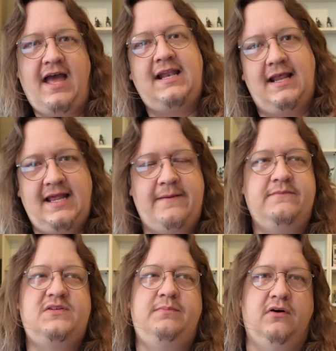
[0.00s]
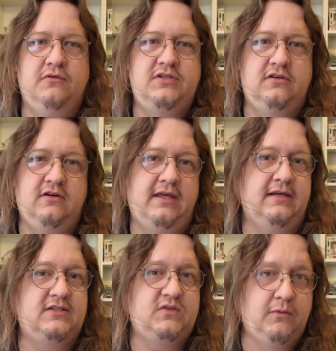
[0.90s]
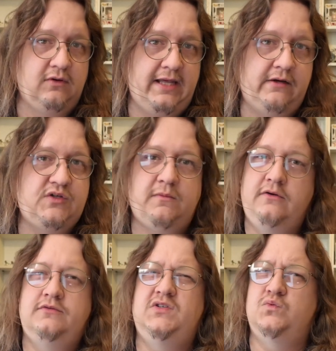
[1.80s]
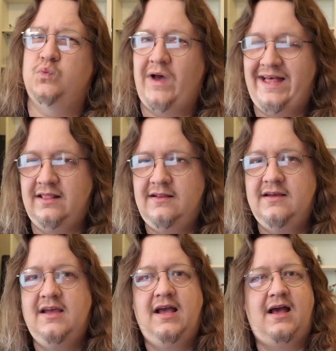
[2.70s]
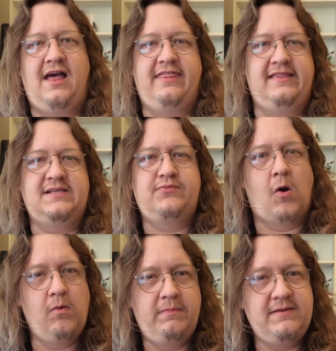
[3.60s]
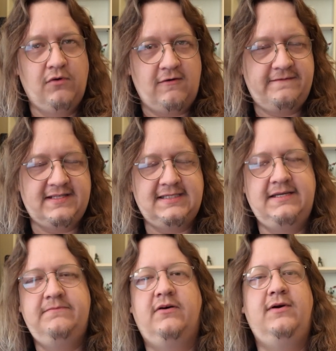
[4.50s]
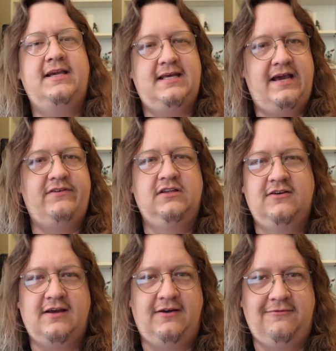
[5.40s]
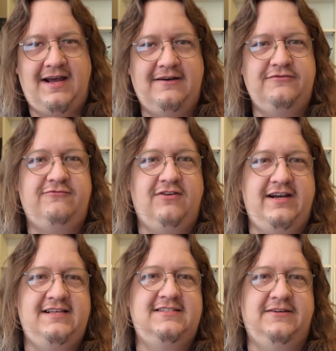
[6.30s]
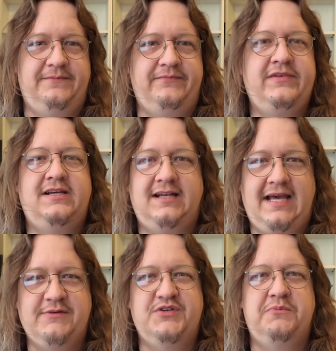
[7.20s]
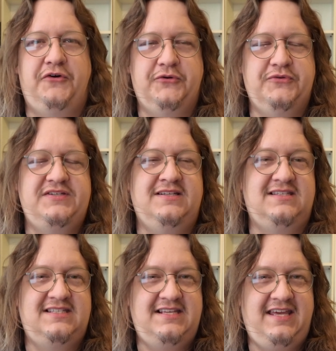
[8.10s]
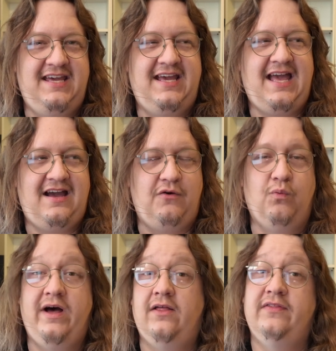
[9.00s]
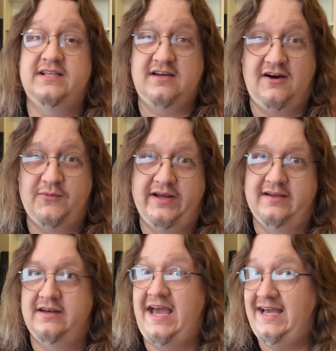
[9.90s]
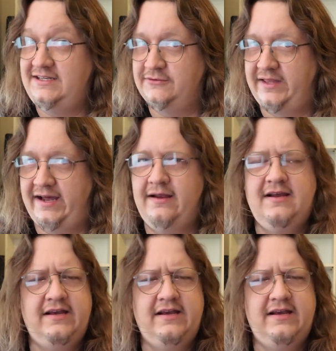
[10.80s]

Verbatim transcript: LLMs, but also looking at small language models as well. I think that's probably more fitting, but we're going to have a look around running some language models and seeing how well this hardware can handle that.